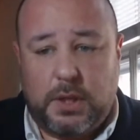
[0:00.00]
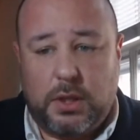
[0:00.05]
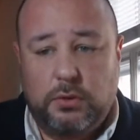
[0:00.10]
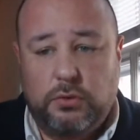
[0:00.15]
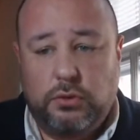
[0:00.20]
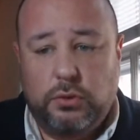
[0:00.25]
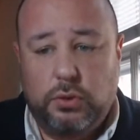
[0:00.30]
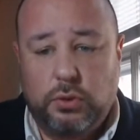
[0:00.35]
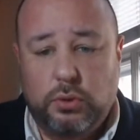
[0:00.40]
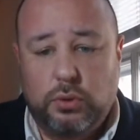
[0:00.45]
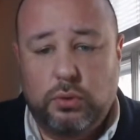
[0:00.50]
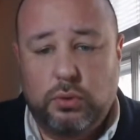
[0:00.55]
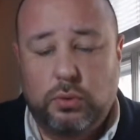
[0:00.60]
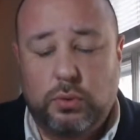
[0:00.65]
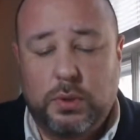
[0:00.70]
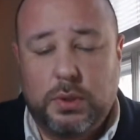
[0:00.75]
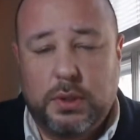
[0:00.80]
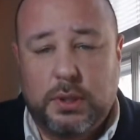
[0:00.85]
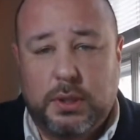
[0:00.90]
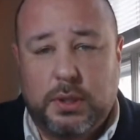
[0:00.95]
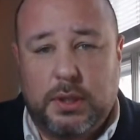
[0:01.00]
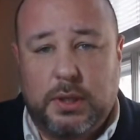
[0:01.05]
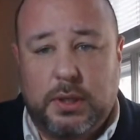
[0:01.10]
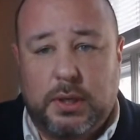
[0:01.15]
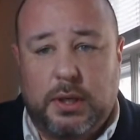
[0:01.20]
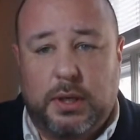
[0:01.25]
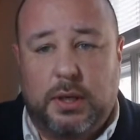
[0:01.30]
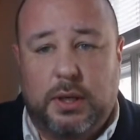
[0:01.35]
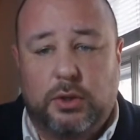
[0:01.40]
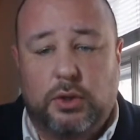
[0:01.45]
to
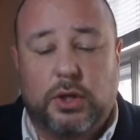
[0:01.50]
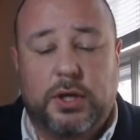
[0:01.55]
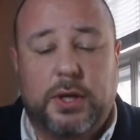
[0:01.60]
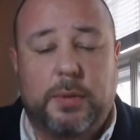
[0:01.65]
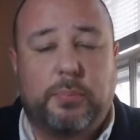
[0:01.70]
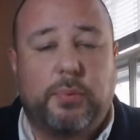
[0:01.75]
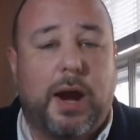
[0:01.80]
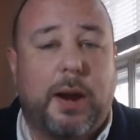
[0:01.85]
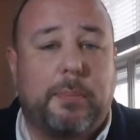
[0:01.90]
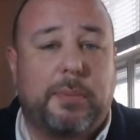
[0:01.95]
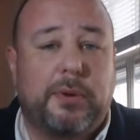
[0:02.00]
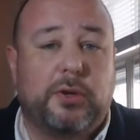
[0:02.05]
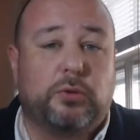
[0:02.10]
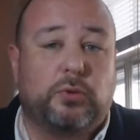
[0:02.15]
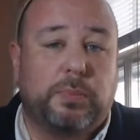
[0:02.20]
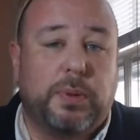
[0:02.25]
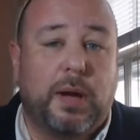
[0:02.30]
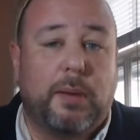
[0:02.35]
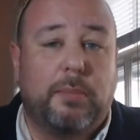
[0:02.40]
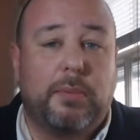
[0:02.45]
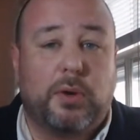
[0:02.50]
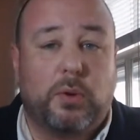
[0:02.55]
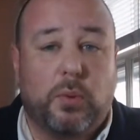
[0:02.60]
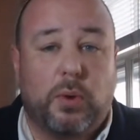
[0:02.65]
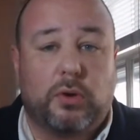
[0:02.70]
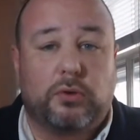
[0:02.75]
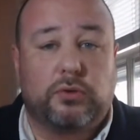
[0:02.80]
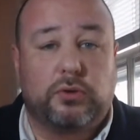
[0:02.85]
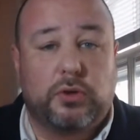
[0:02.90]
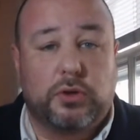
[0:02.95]
look at properties where public
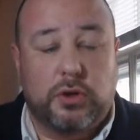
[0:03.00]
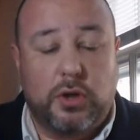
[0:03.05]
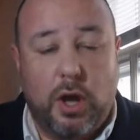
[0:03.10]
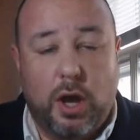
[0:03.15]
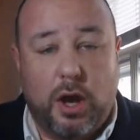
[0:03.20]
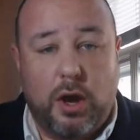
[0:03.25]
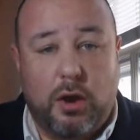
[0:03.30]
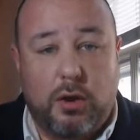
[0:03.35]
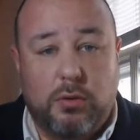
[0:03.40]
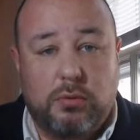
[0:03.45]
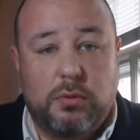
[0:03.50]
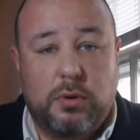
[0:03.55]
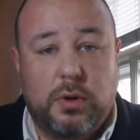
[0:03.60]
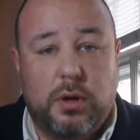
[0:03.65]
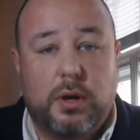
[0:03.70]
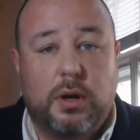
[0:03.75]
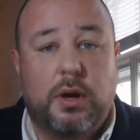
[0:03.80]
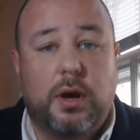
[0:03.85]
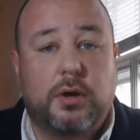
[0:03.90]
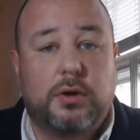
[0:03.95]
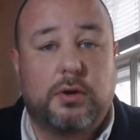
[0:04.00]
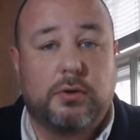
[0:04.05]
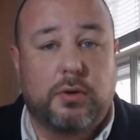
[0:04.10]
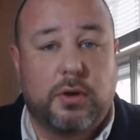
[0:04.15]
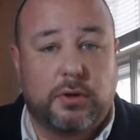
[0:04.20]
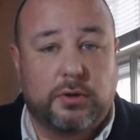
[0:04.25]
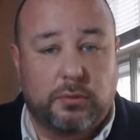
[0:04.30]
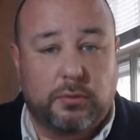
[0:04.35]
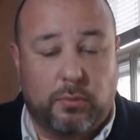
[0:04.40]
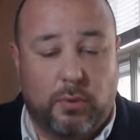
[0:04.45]
works can go under
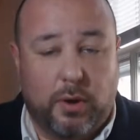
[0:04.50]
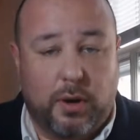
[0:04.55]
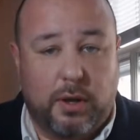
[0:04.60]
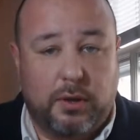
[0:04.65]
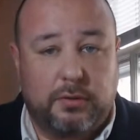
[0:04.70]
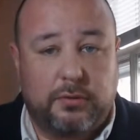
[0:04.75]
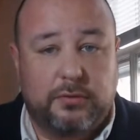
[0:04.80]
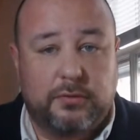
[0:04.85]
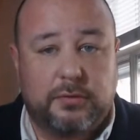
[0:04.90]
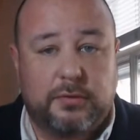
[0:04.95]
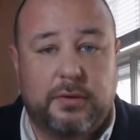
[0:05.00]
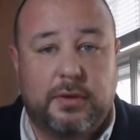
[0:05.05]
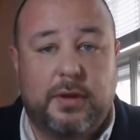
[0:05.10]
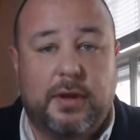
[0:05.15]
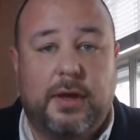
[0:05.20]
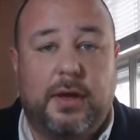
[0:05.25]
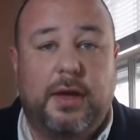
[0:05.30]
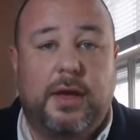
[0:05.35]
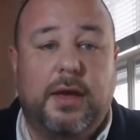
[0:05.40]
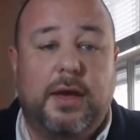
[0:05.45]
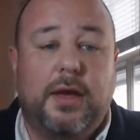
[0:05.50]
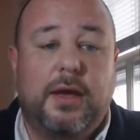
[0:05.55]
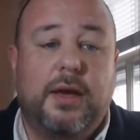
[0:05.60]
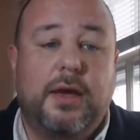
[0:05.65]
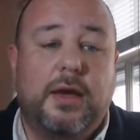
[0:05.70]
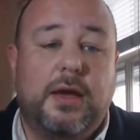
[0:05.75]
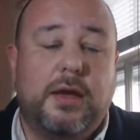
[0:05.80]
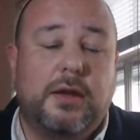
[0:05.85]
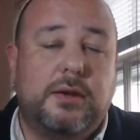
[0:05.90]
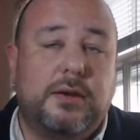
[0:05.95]
Unctor-Ross.
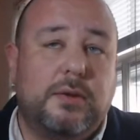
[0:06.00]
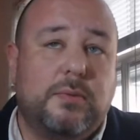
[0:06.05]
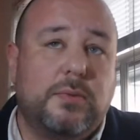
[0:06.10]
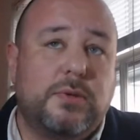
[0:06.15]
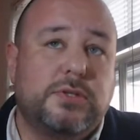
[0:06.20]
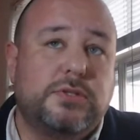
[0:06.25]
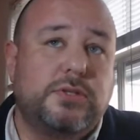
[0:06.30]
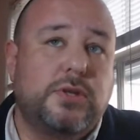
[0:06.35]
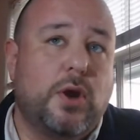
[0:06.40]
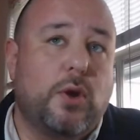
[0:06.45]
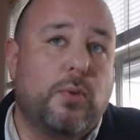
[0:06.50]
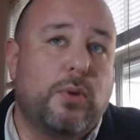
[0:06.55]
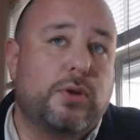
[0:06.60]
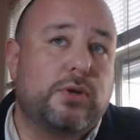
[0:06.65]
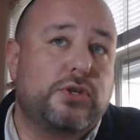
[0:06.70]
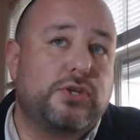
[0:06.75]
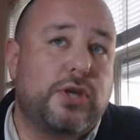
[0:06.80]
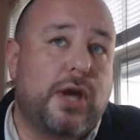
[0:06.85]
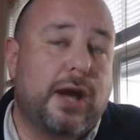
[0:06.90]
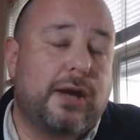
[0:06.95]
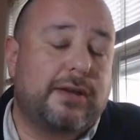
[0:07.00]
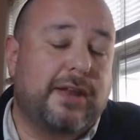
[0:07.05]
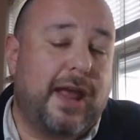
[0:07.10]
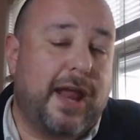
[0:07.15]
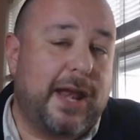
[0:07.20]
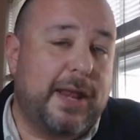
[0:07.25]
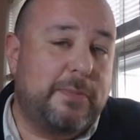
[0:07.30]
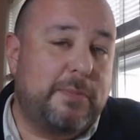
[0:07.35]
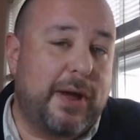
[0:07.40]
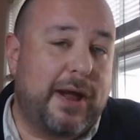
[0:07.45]
And it was no real shock to
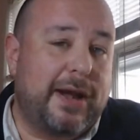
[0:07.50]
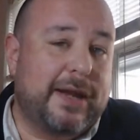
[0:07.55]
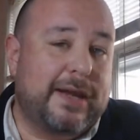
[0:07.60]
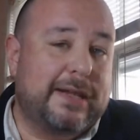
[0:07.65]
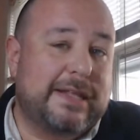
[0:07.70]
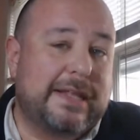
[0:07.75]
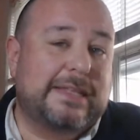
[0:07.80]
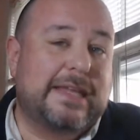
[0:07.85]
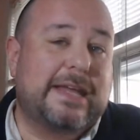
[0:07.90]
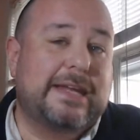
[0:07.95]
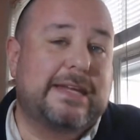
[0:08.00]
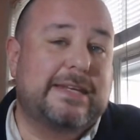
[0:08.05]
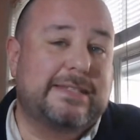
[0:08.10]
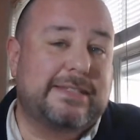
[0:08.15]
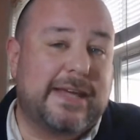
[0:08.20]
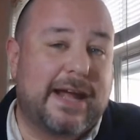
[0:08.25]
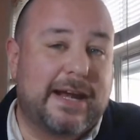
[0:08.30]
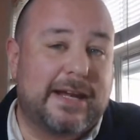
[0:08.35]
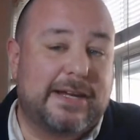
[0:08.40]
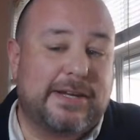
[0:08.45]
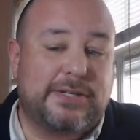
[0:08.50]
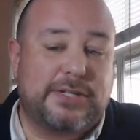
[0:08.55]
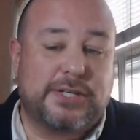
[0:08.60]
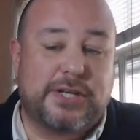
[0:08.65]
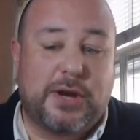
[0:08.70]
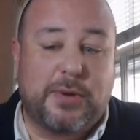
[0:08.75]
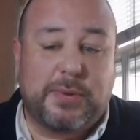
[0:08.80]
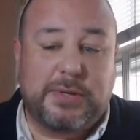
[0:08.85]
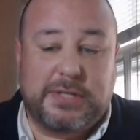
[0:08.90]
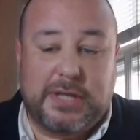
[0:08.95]
anybody that they decided it should
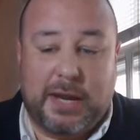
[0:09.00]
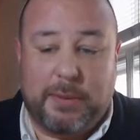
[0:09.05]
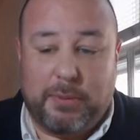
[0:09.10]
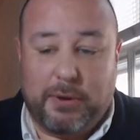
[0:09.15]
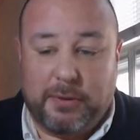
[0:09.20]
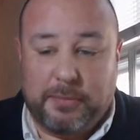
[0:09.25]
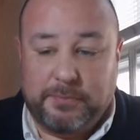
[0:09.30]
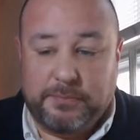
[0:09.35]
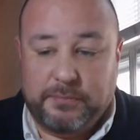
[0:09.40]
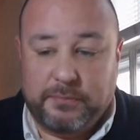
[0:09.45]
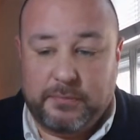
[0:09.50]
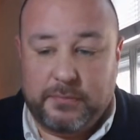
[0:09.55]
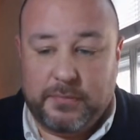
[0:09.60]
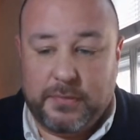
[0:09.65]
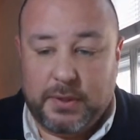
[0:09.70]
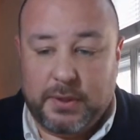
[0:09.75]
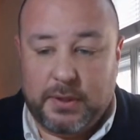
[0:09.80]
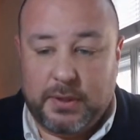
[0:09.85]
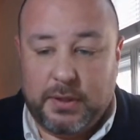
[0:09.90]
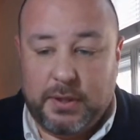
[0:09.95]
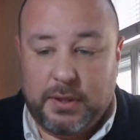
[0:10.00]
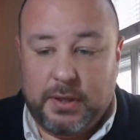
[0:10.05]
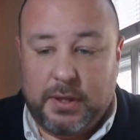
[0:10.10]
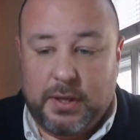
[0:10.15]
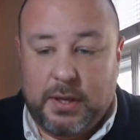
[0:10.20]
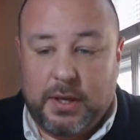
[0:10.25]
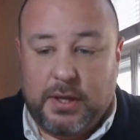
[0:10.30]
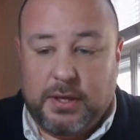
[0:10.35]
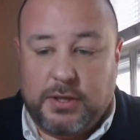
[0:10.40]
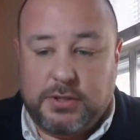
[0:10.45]
go at Tabor.
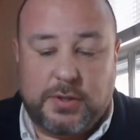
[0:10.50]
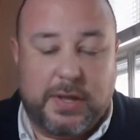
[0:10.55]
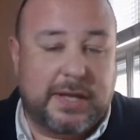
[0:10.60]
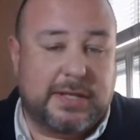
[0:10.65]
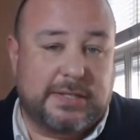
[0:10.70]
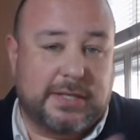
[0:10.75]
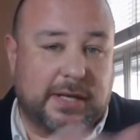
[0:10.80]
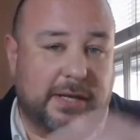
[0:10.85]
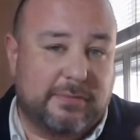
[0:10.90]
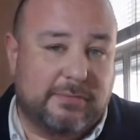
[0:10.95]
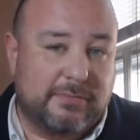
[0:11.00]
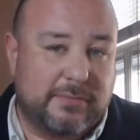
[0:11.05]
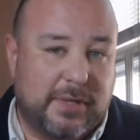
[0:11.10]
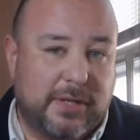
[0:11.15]
So that's it.